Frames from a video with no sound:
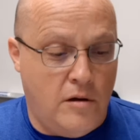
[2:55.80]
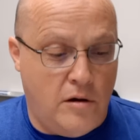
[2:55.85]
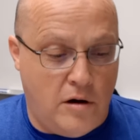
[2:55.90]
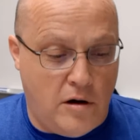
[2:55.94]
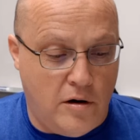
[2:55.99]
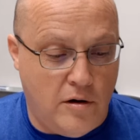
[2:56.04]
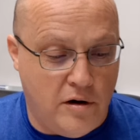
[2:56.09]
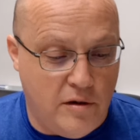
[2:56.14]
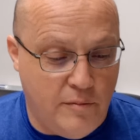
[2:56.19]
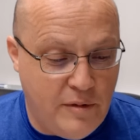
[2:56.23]
are
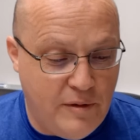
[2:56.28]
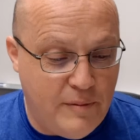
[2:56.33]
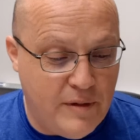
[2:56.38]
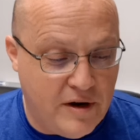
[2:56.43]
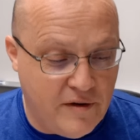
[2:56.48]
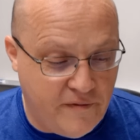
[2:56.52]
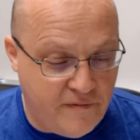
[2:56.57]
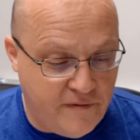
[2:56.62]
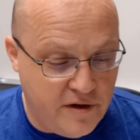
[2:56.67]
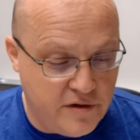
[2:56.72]
going to be
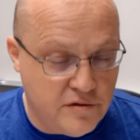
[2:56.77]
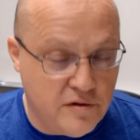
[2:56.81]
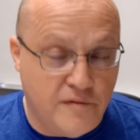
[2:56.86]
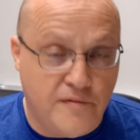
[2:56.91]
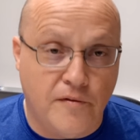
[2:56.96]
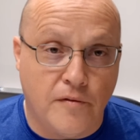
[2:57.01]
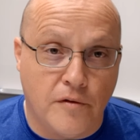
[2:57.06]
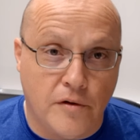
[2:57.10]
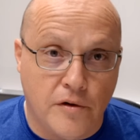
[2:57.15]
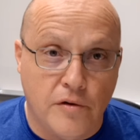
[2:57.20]
beneficial
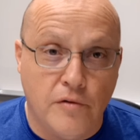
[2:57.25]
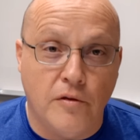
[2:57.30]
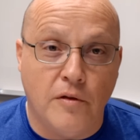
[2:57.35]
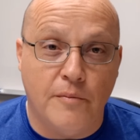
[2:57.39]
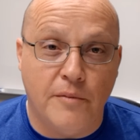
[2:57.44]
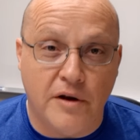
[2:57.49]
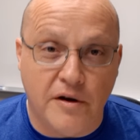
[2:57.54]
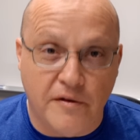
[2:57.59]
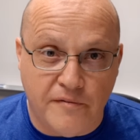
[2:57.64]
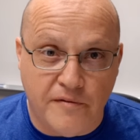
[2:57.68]
for you. The
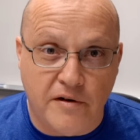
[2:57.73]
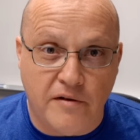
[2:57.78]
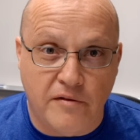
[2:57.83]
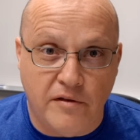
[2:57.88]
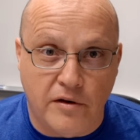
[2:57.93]
benefit of